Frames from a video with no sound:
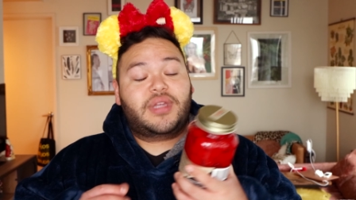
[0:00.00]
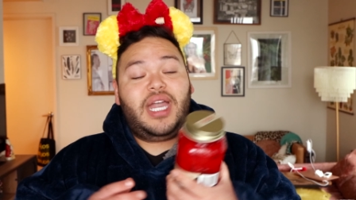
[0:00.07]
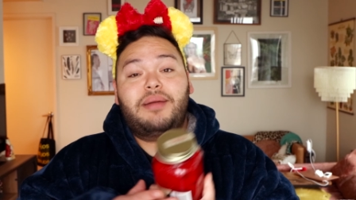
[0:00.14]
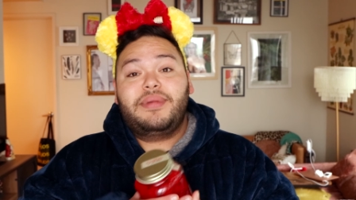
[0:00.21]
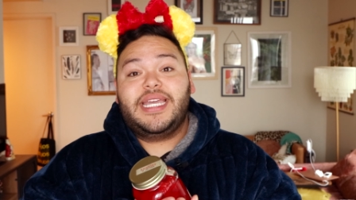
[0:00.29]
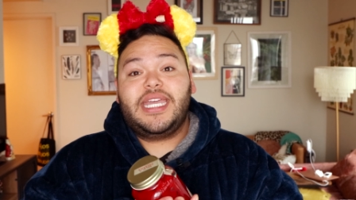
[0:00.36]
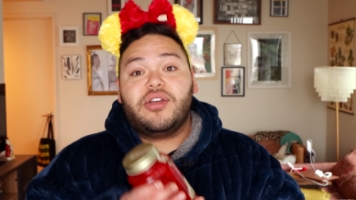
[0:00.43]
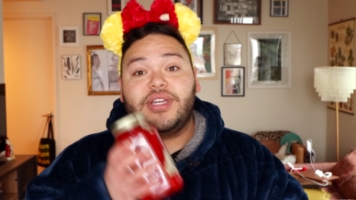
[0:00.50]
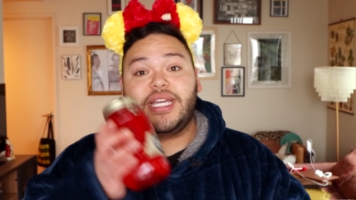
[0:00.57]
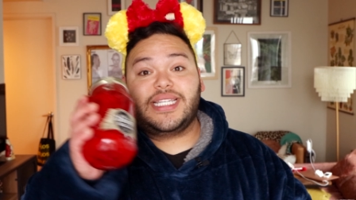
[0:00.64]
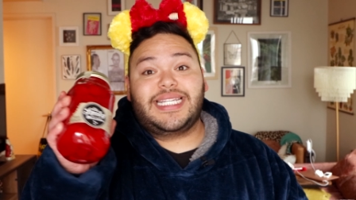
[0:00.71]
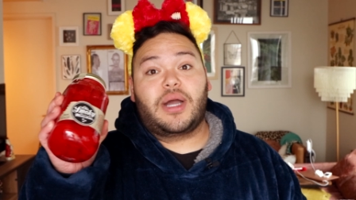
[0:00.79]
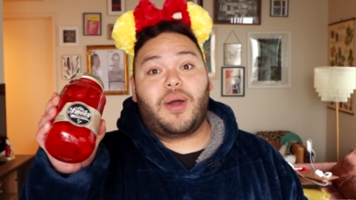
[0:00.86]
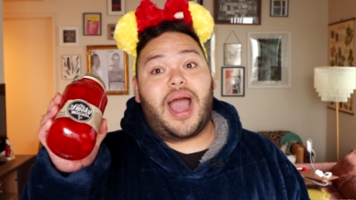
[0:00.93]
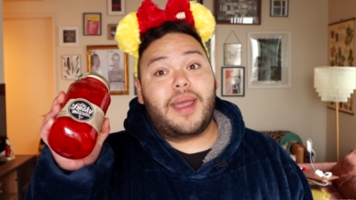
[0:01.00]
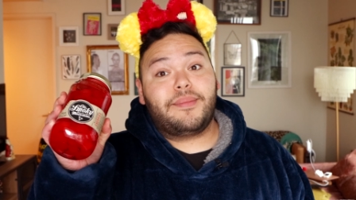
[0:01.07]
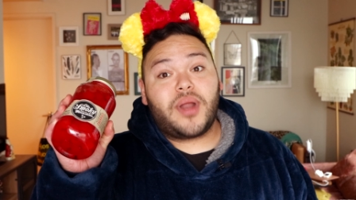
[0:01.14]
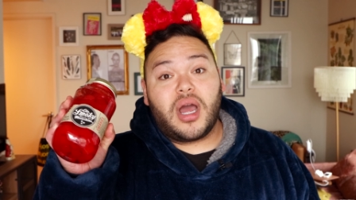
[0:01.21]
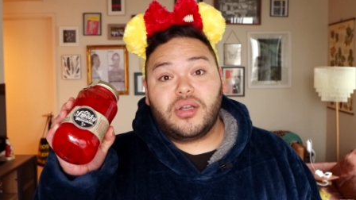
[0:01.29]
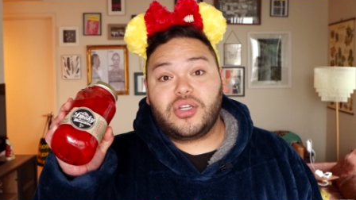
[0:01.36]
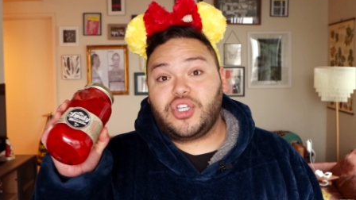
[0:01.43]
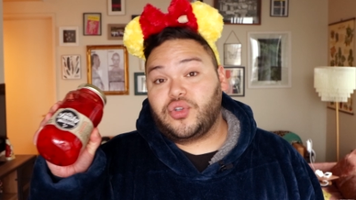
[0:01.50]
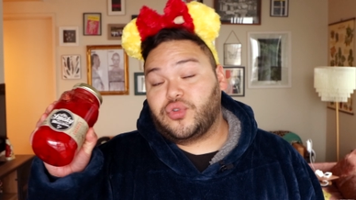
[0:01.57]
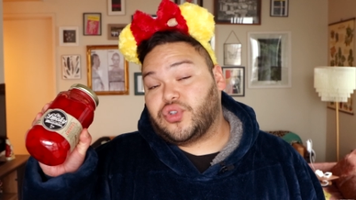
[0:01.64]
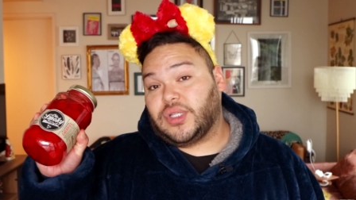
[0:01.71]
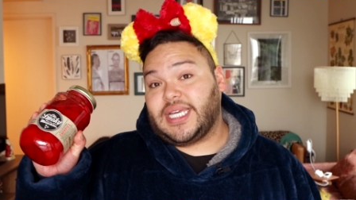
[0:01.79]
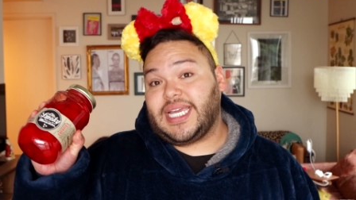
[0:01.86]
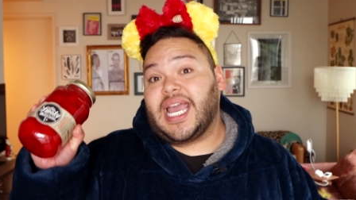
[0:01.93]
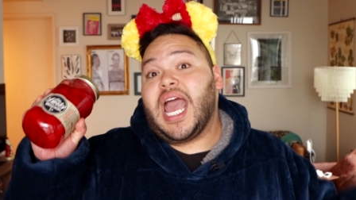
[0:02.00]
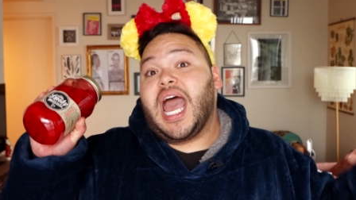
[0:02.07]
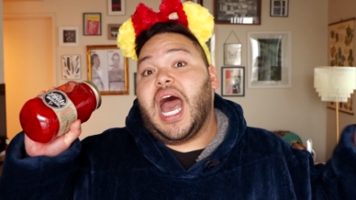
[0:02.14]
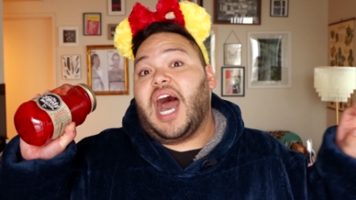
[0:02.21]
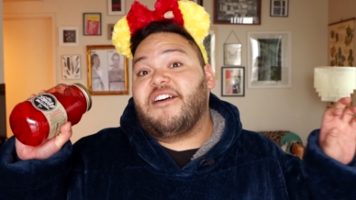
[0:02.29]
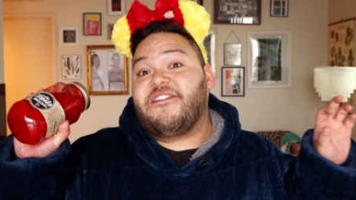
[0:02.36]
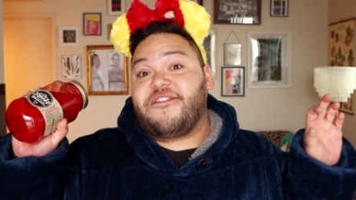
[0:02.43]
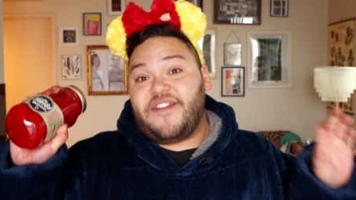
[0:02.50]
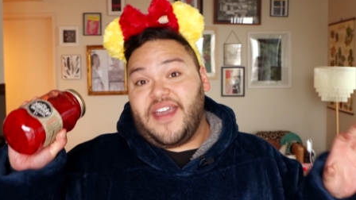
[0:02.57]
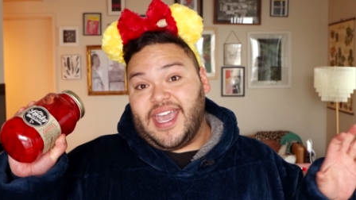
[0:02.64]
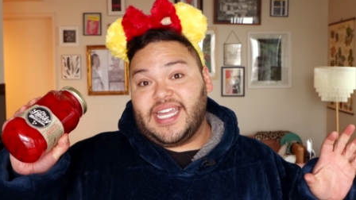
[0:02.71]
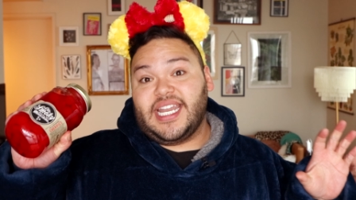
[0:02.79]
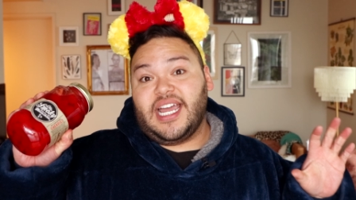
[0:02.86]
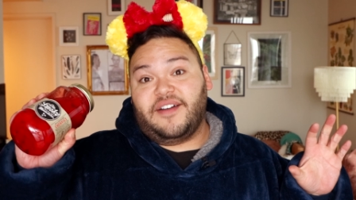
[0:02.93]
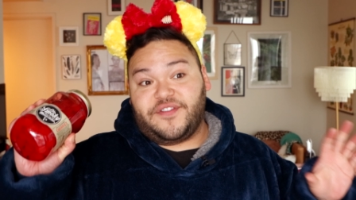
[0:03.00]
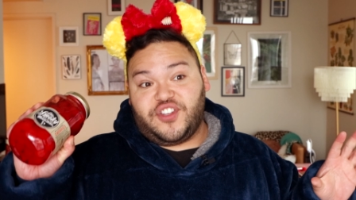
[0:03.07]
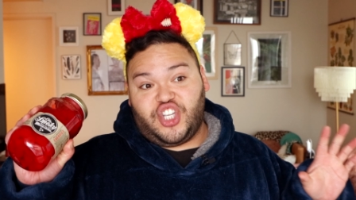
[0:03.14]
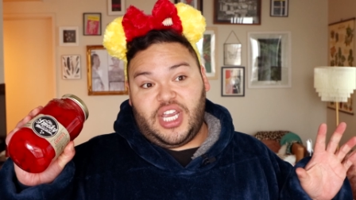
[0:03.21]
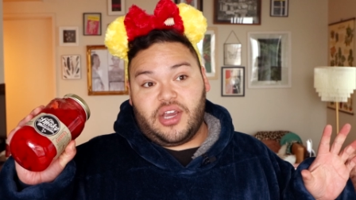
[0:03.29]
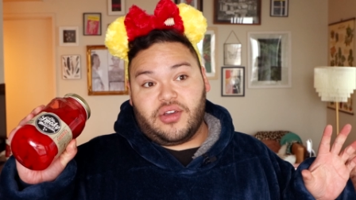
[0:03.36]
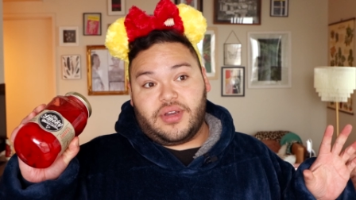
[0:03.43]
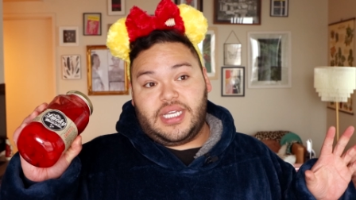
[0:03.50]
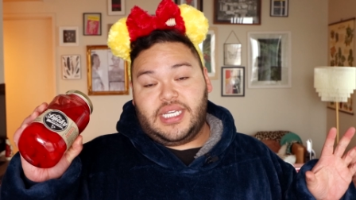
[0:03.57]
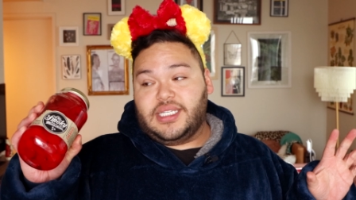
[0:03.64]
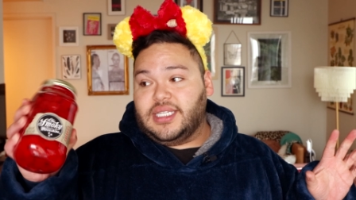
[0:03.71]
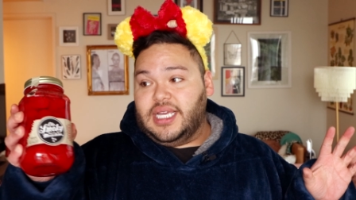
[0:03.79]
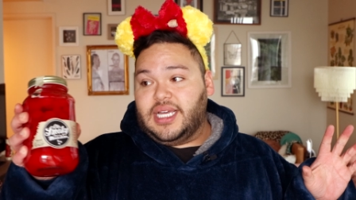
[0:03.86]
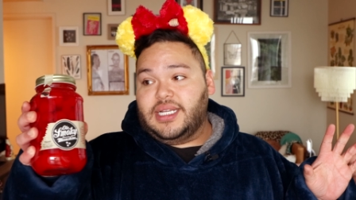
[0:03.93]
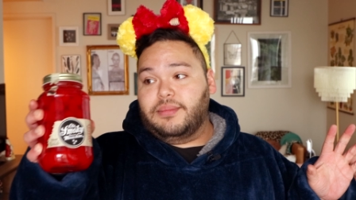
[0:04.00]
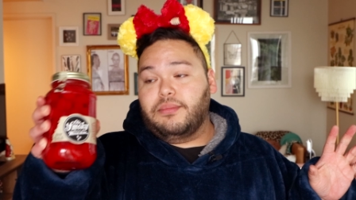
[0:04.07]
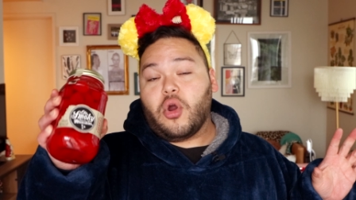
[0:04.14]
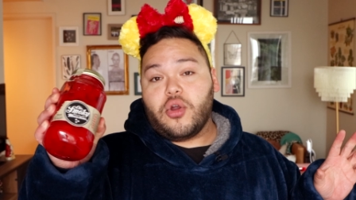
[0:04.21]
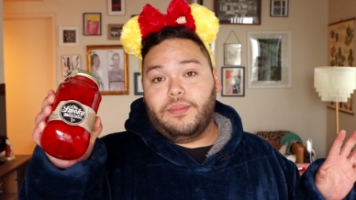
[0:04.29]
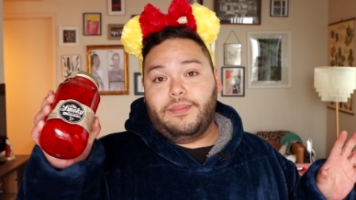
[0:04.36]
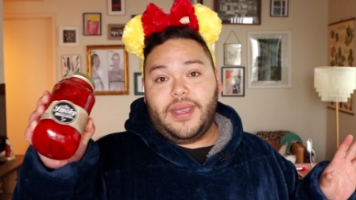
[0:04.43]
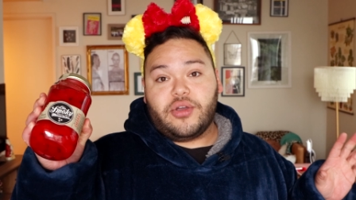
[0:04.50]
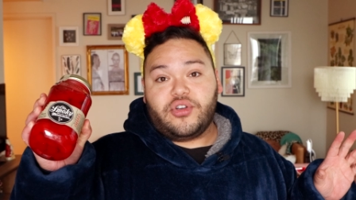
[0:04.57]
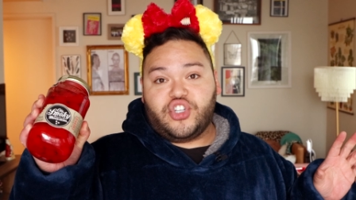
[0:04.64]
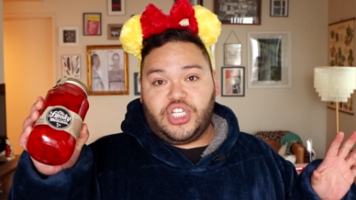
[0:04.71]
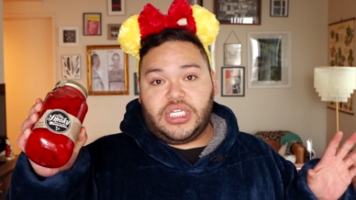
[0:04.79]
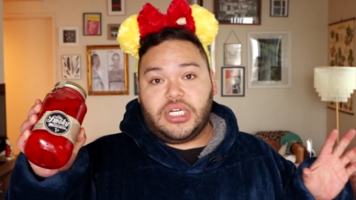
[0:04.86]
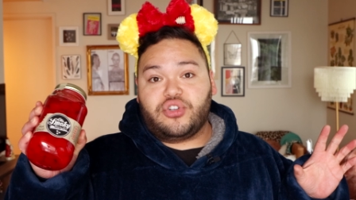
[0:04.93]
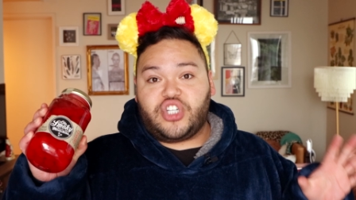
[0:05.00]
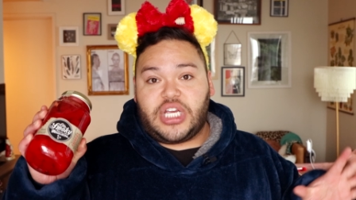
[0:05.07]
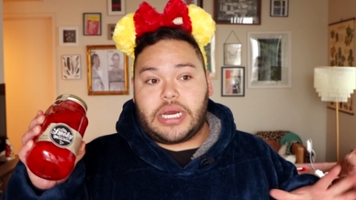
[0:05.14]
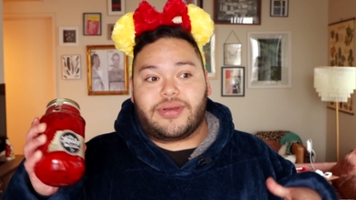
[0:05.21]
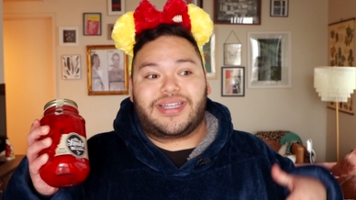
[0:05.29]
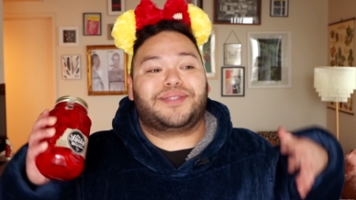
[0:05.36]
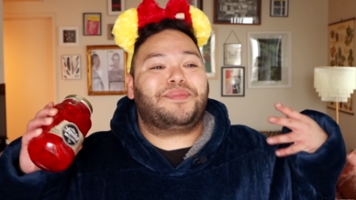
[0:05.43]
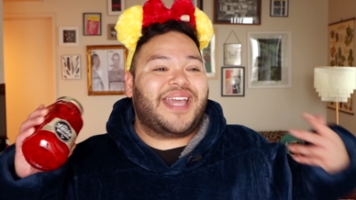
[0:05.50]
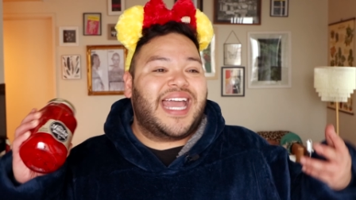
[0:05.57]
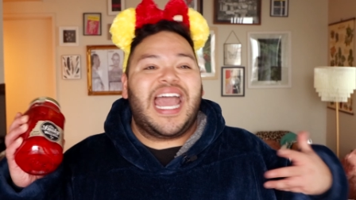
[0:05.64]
I'm curious. Now, I'm not usually a fan of cherries, maraschino cherries.